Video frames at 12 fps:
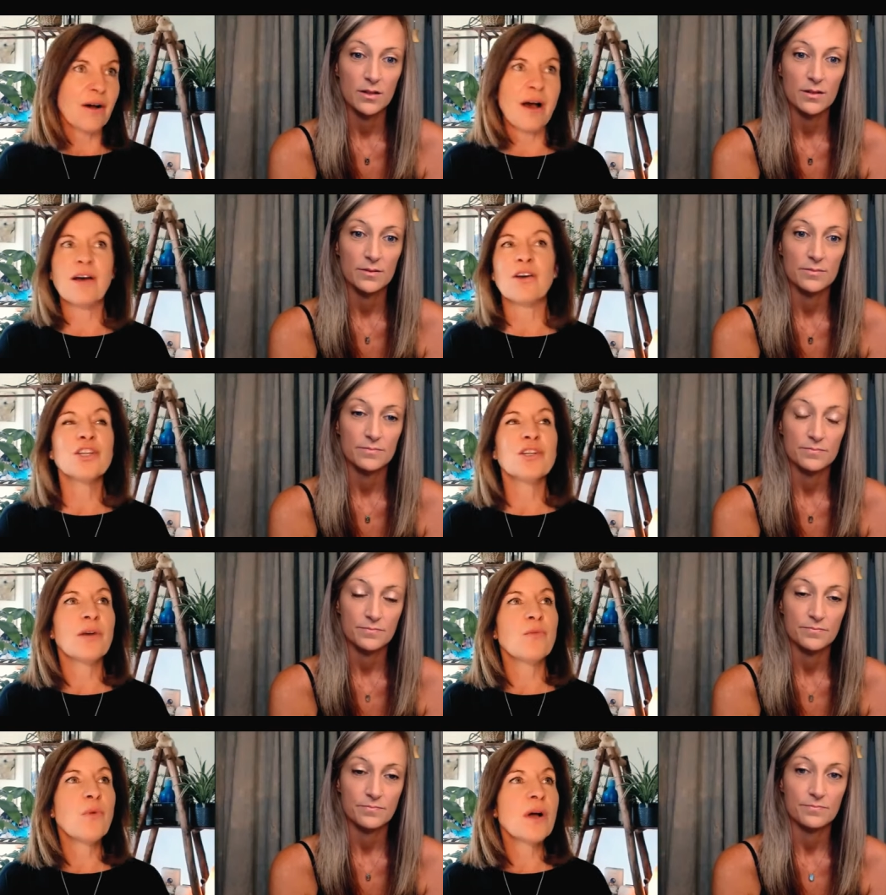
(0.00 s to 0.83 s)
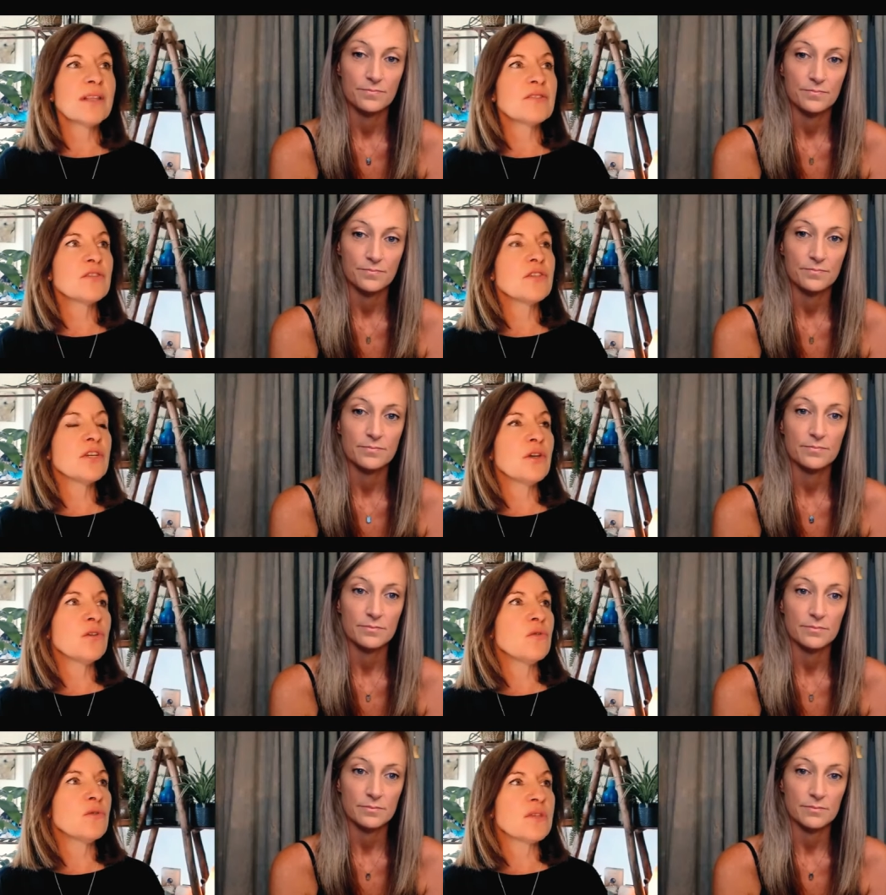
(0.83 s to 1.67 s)
Speaker 1: Uh, you know, once
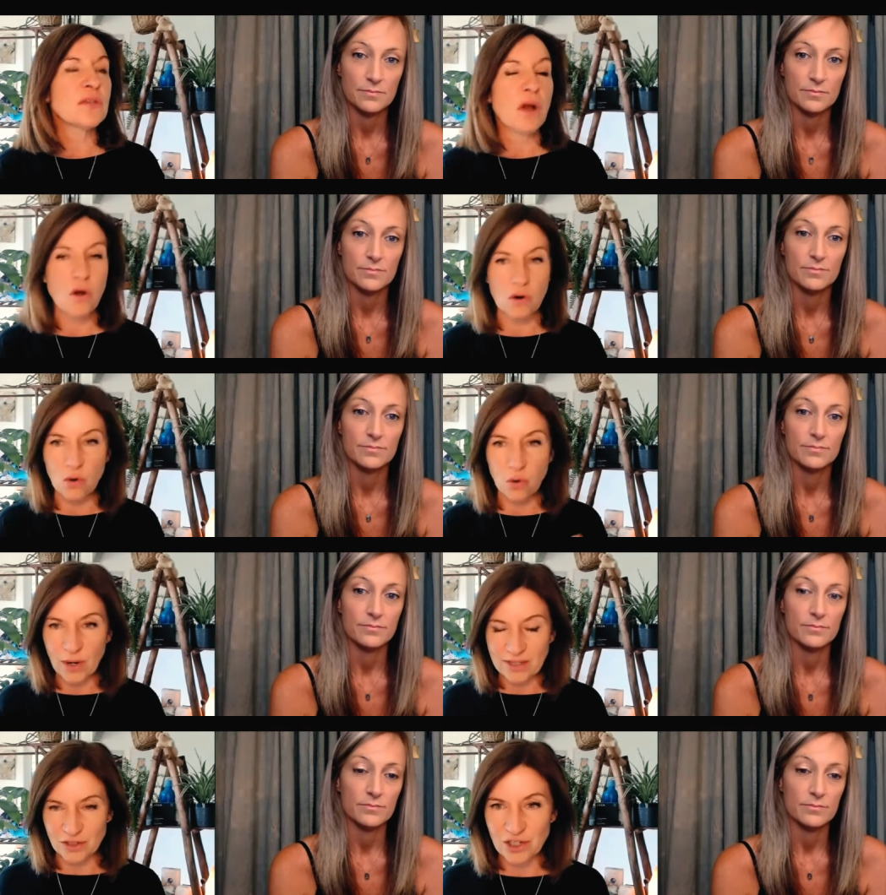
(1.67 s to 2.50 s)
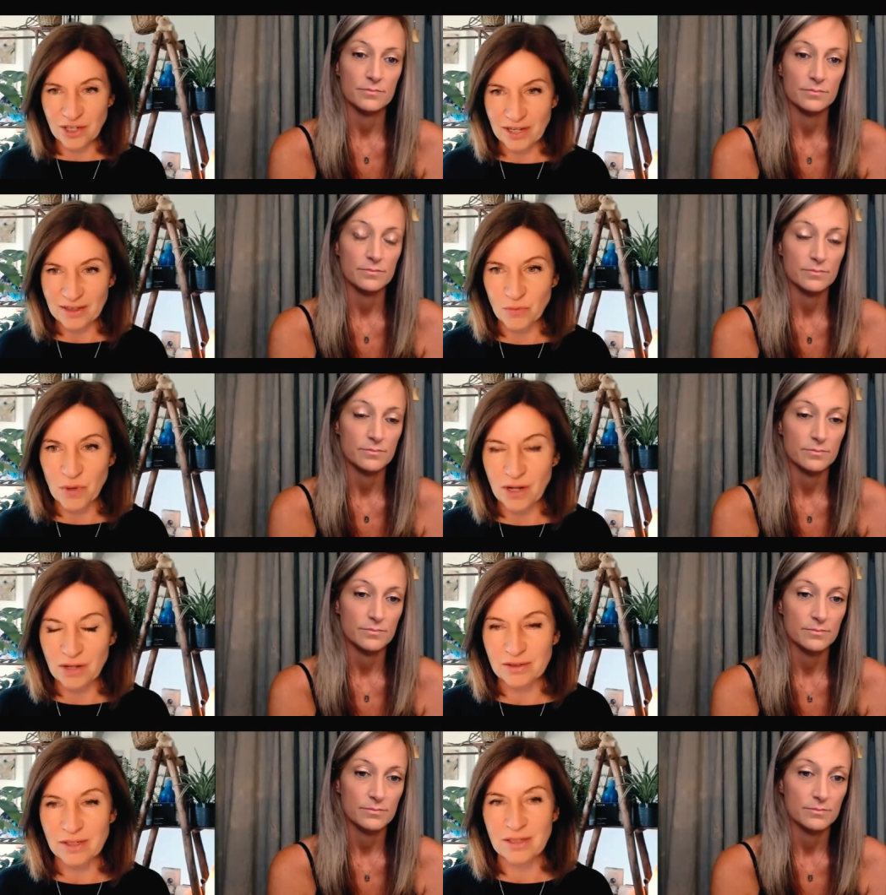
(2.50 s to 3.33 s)
you start questioning the
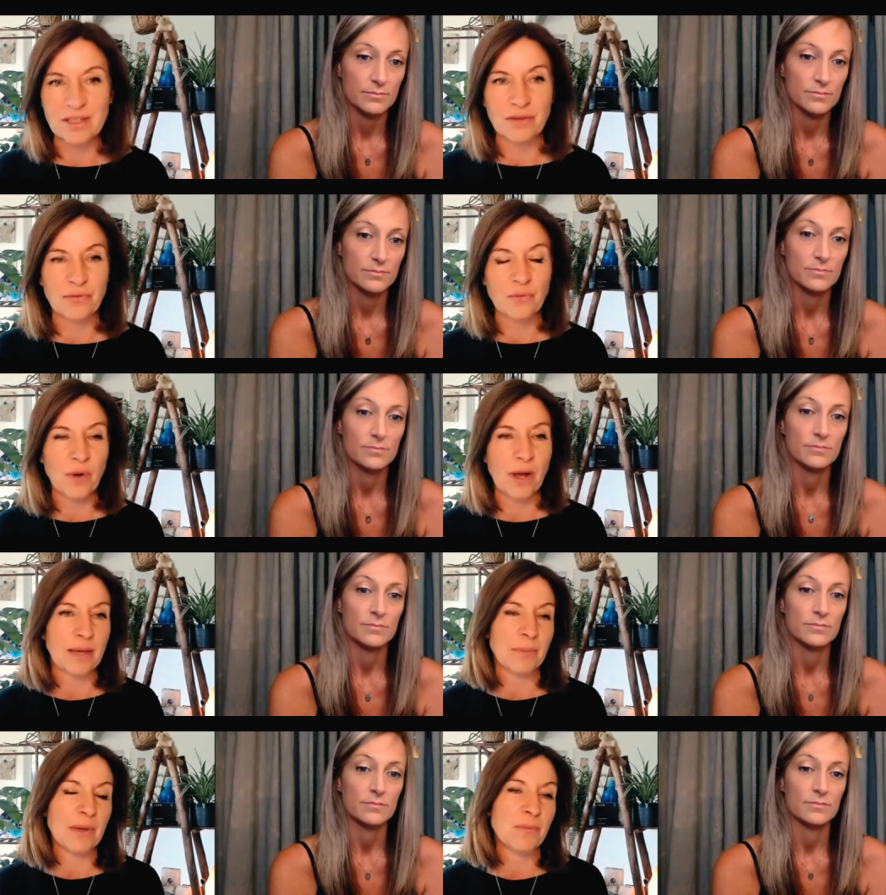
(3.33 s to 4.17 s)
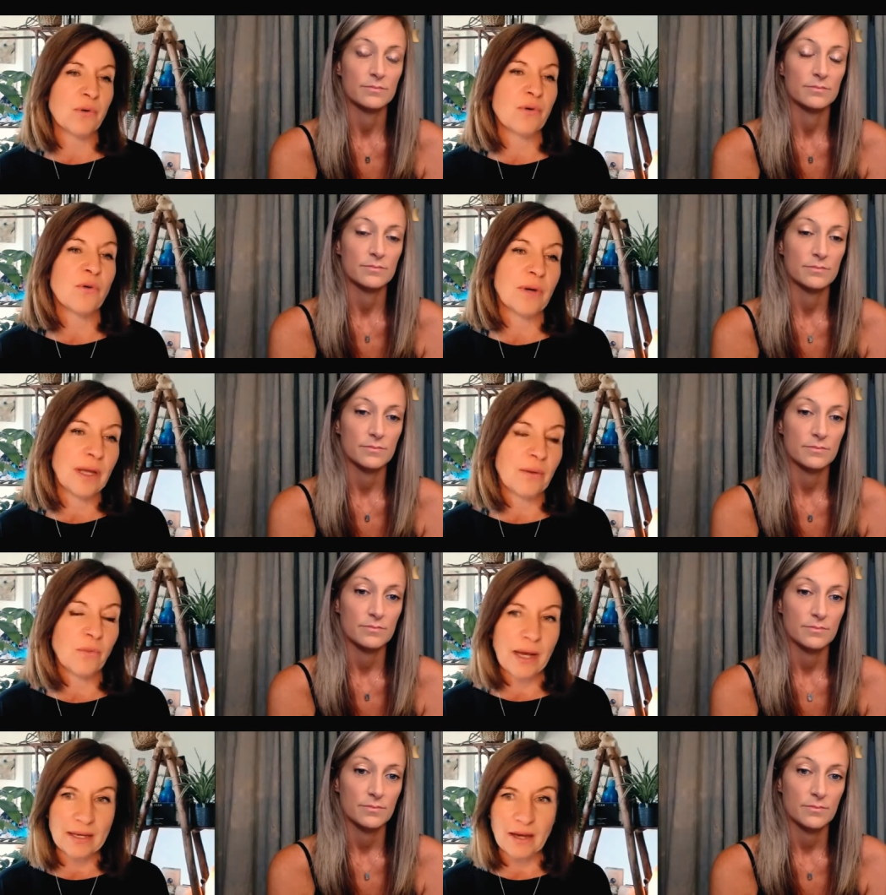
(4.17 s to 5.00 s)
world in a different way, people call
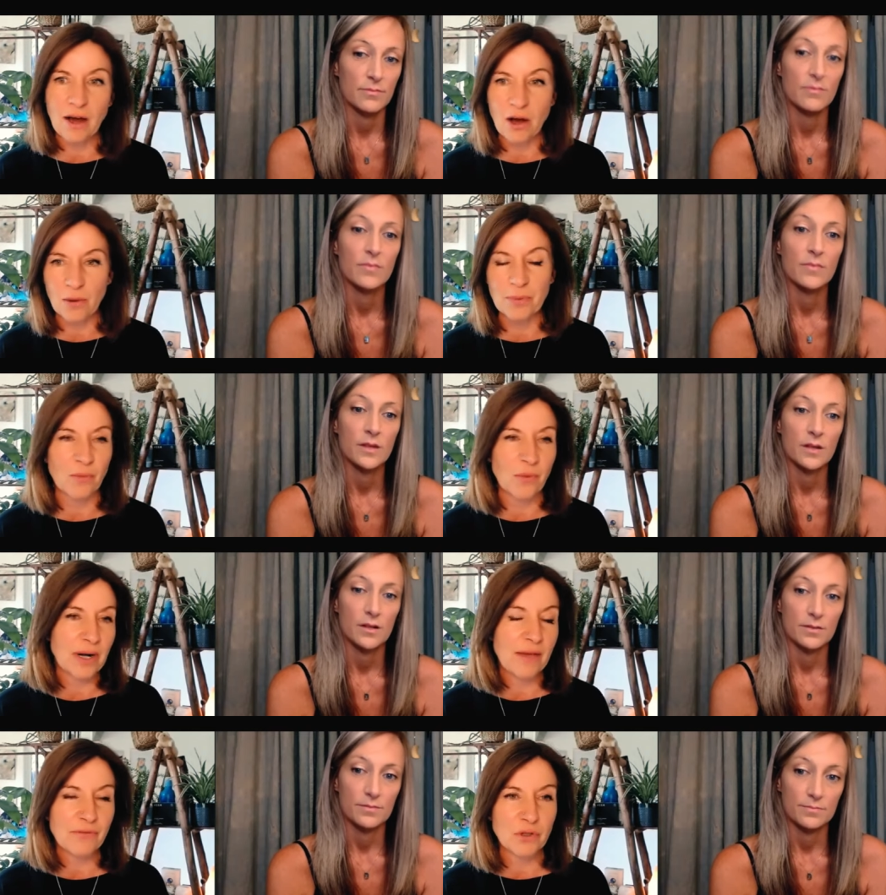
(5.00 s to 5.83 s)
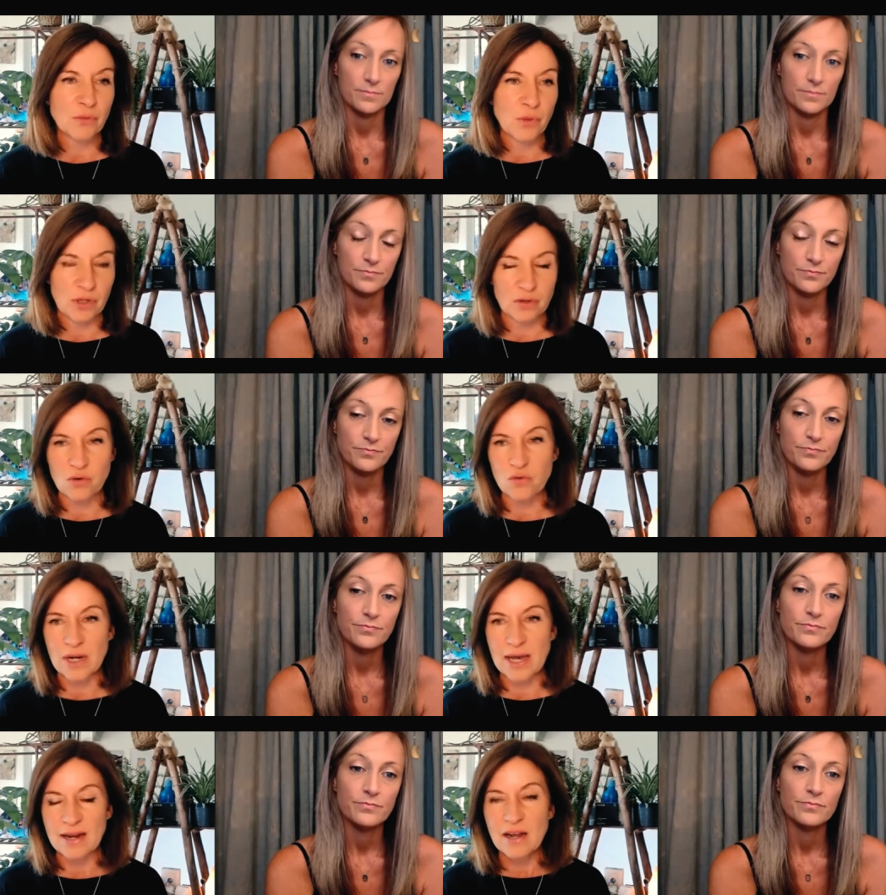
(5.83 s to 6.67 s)
it wake up, but whatever you want to
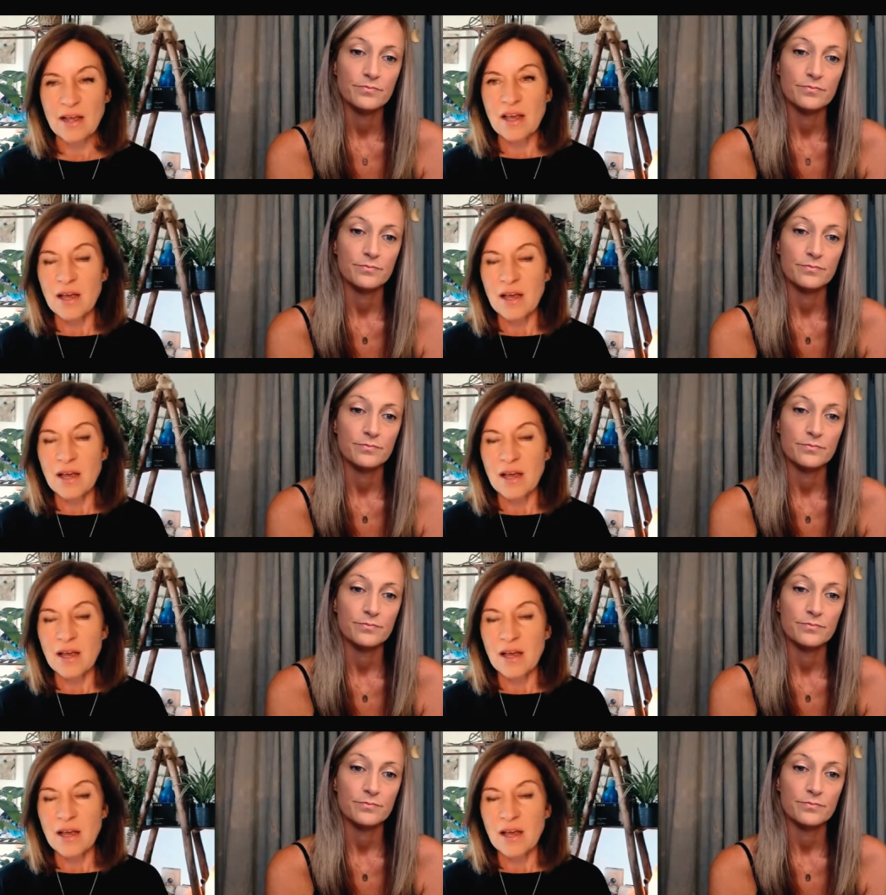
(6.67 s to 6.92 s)
call it,